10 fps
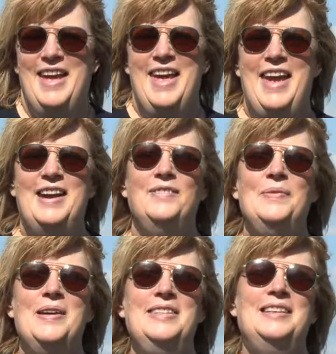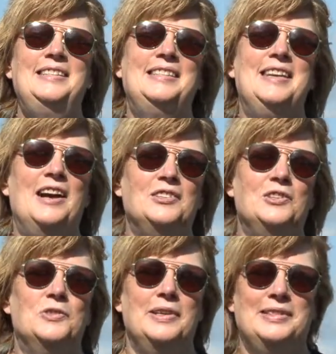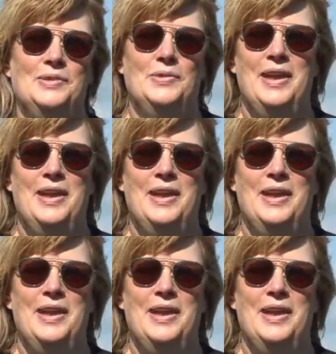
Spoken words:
Hey everyone, this is Dr. Drizzle,